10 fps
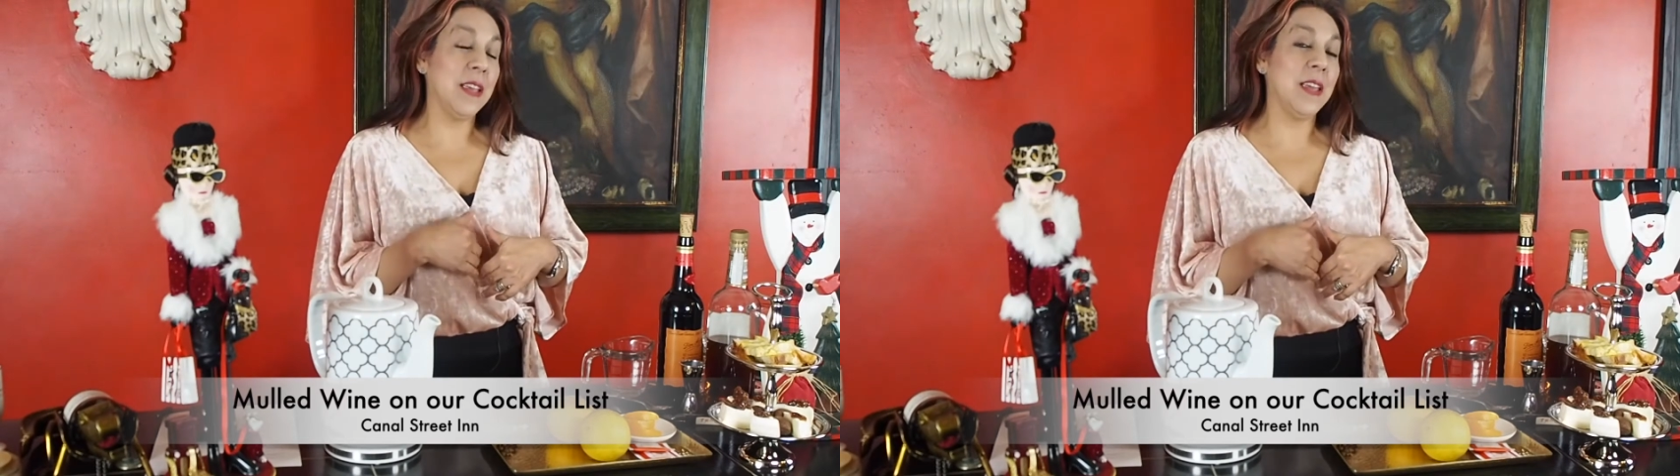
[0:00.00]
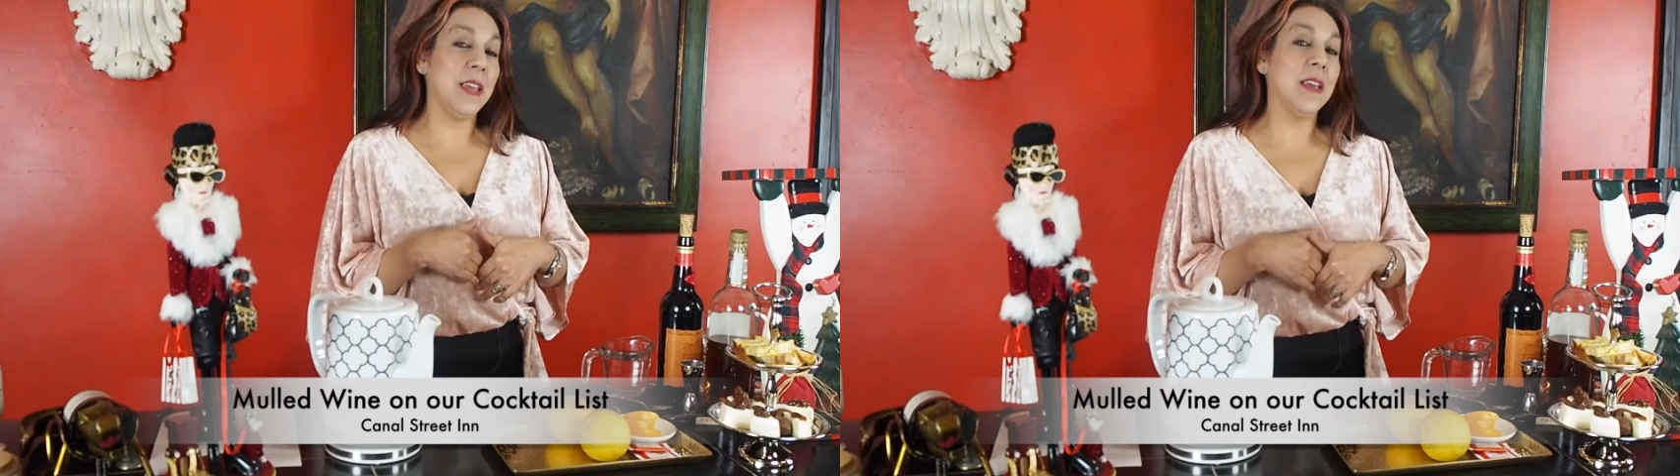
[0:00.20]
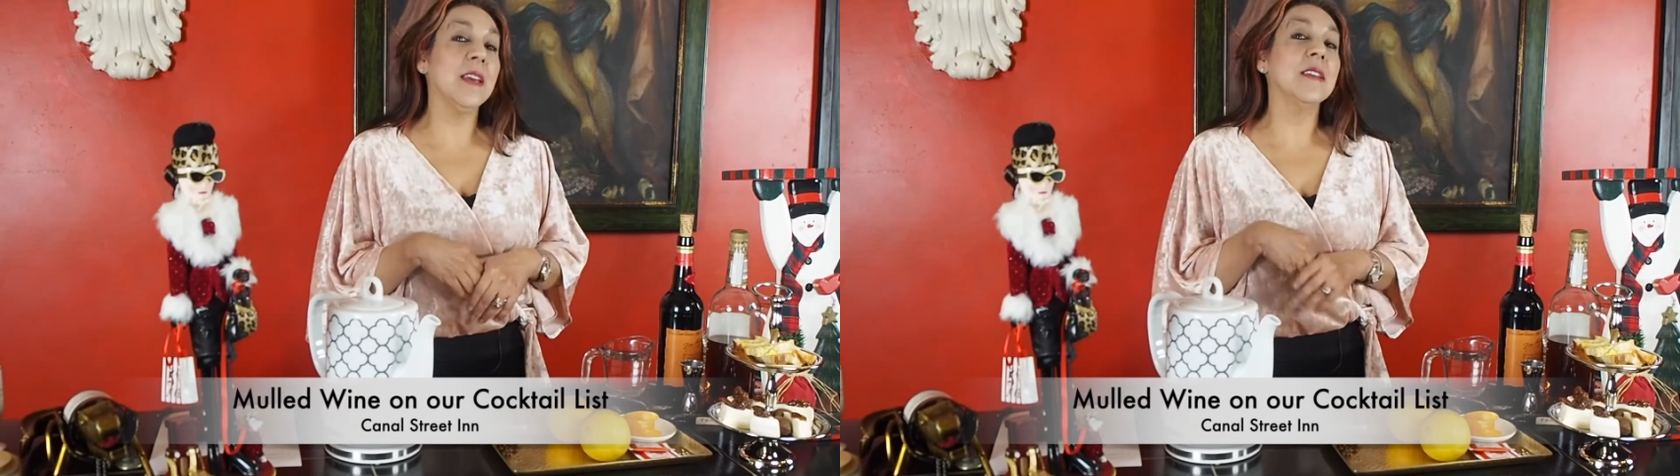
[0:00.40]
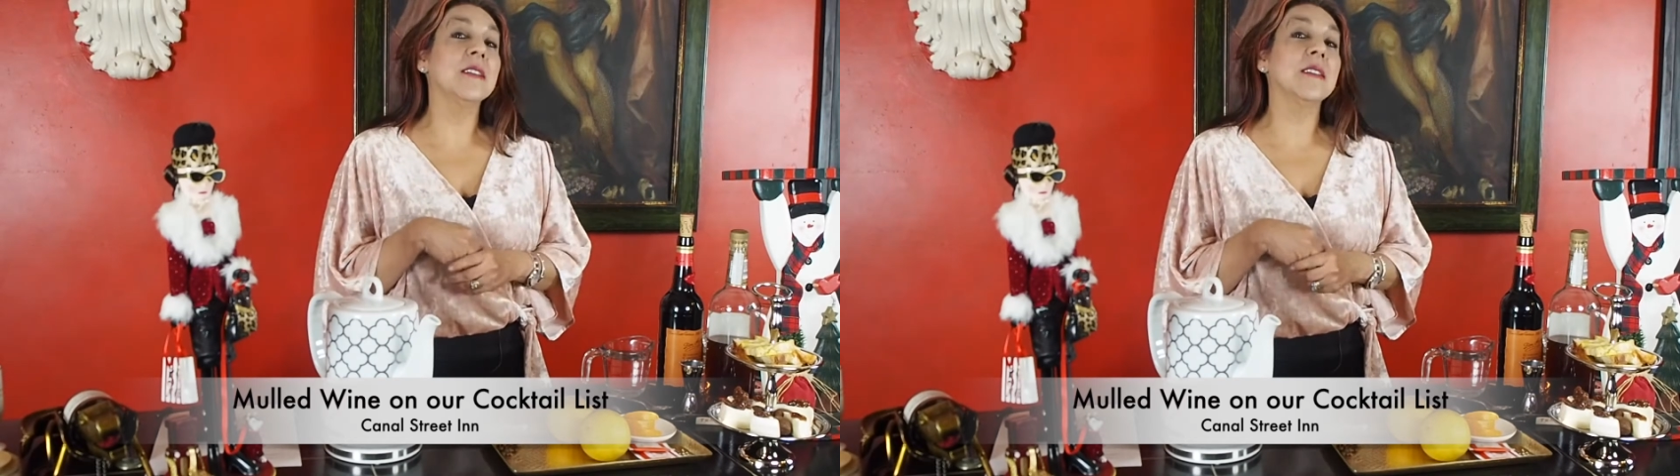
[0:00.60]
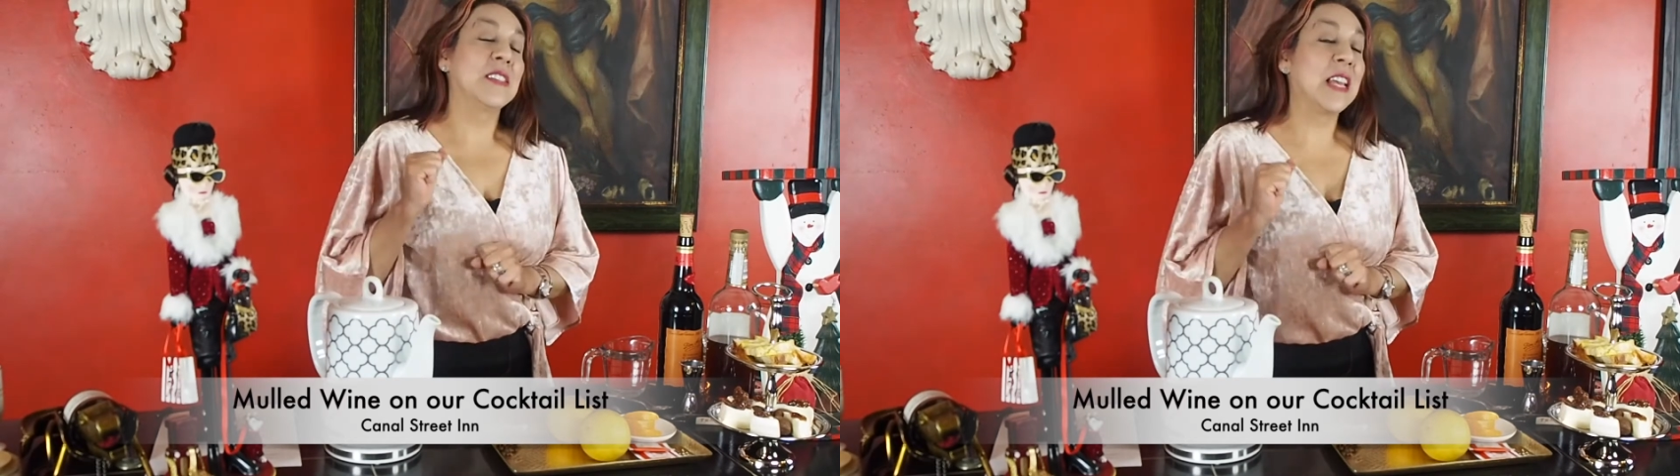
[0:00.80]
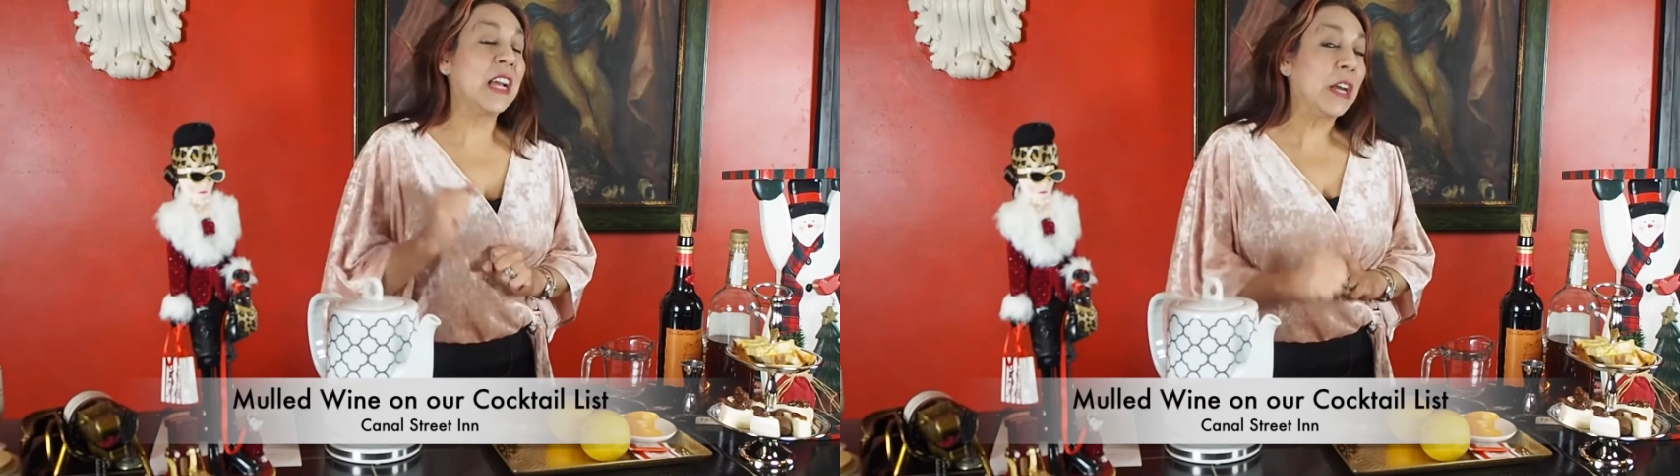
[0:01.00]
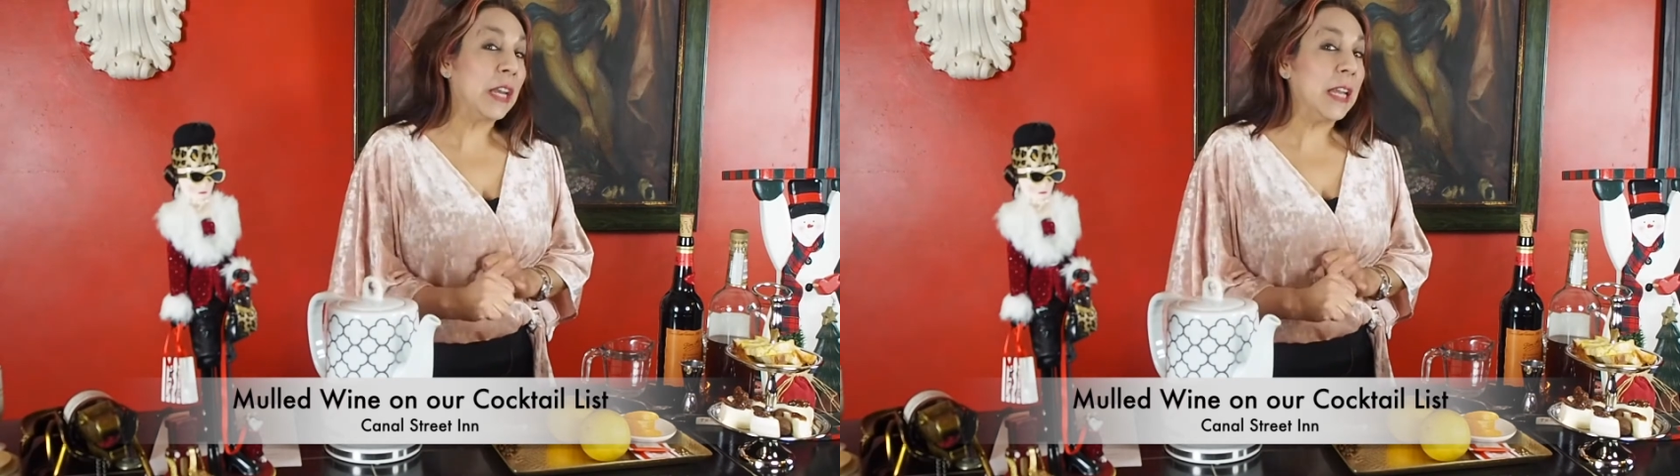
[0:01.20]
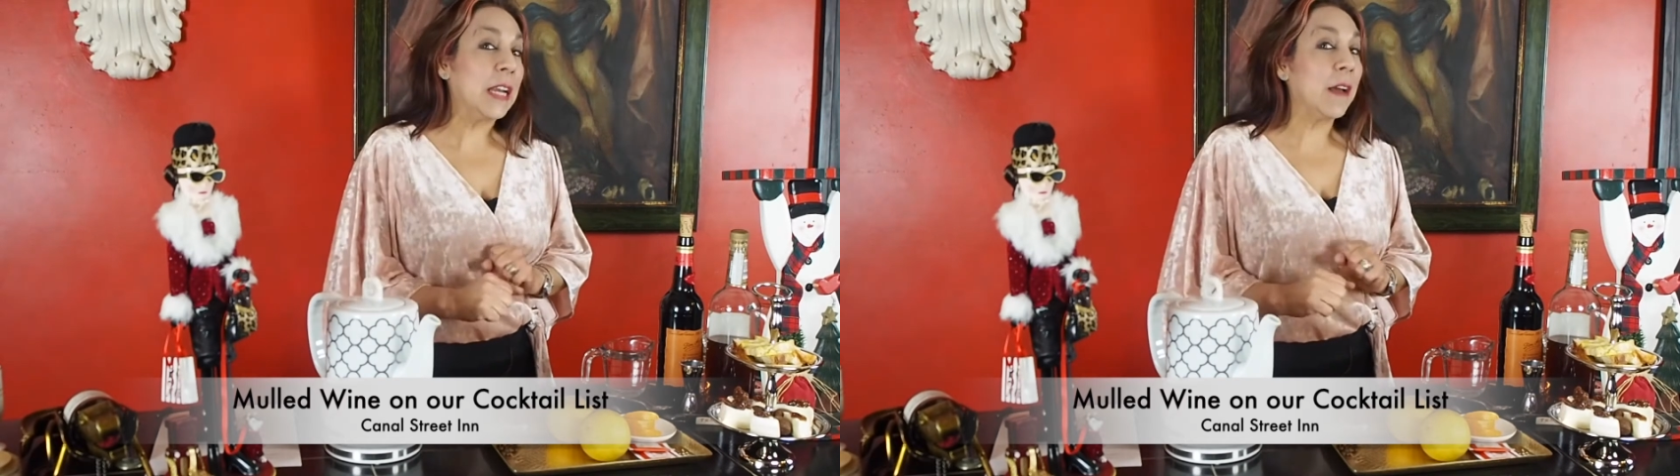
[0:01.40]
is
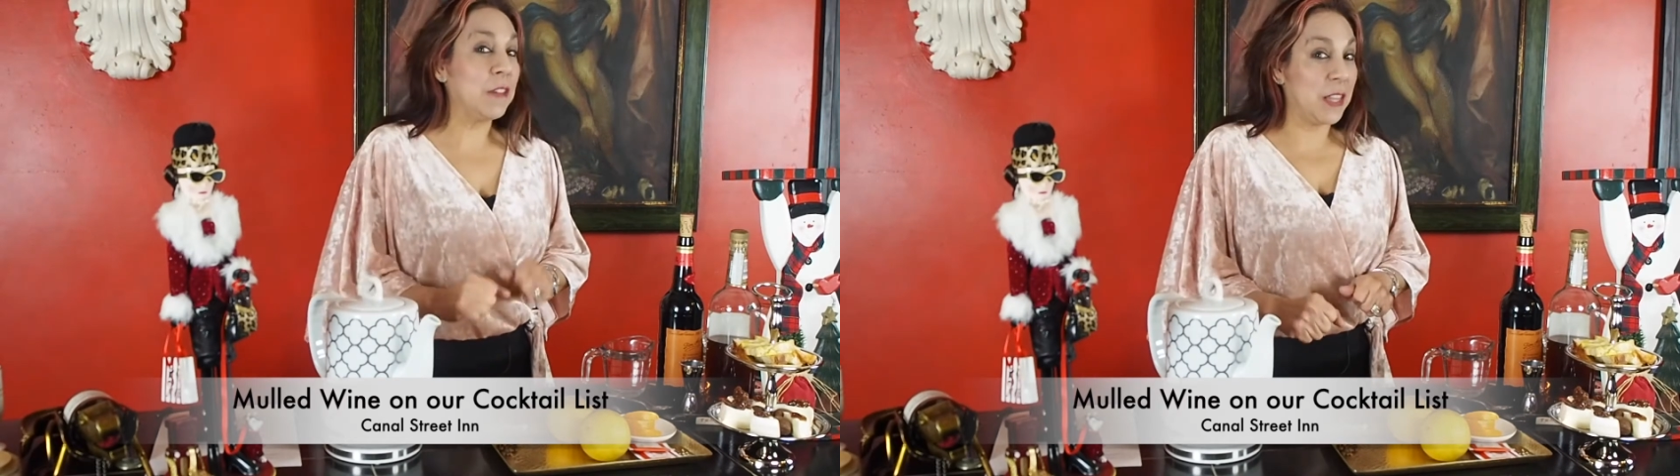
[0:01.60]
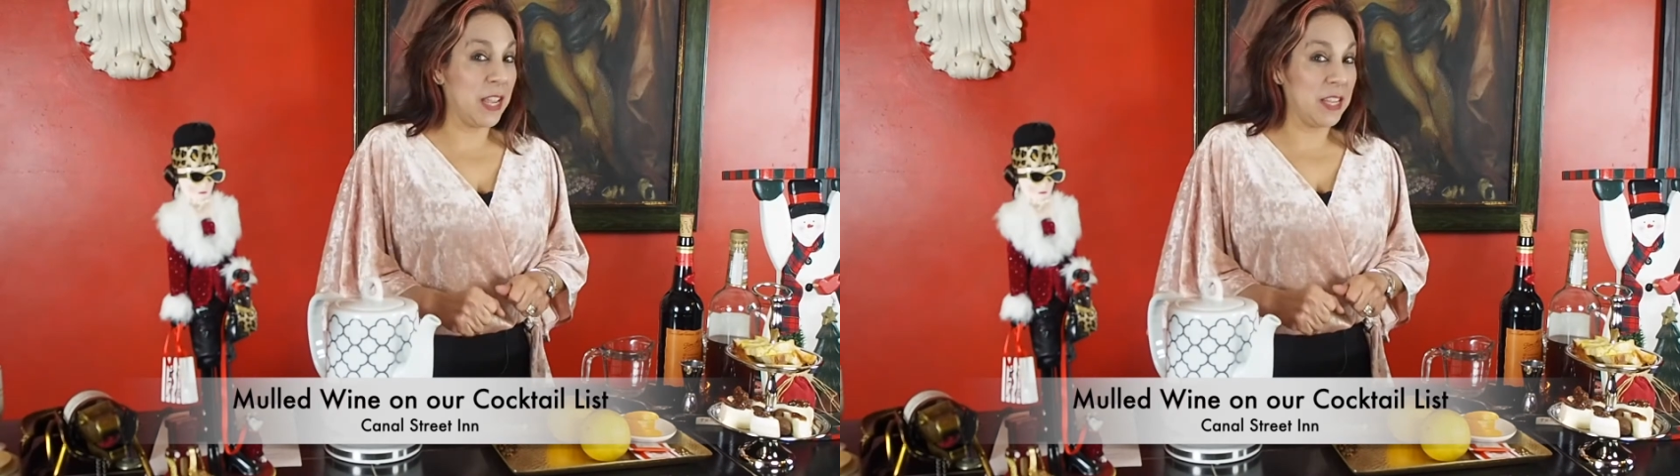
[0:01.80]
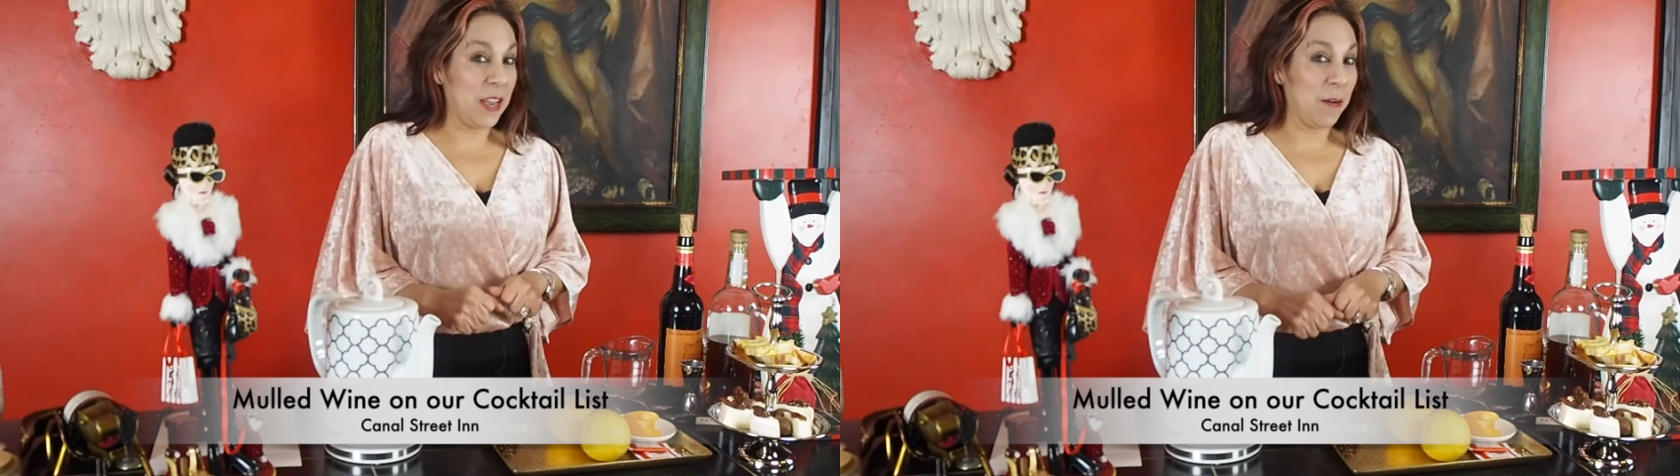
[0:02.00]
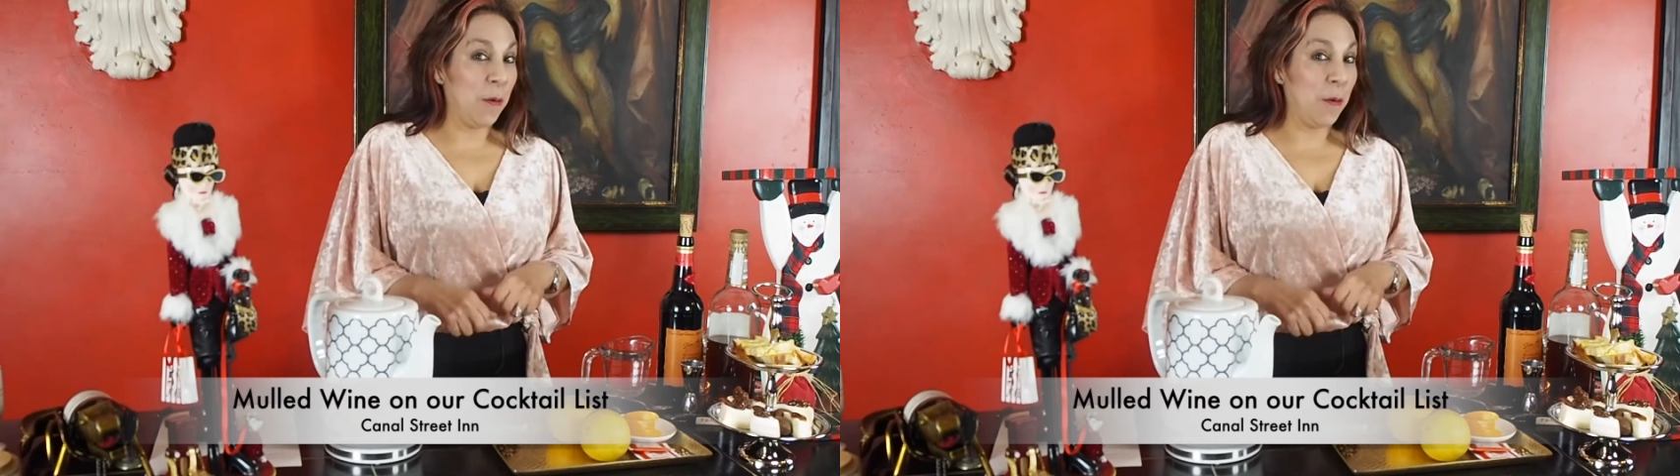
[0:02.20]
Sangria Navideña.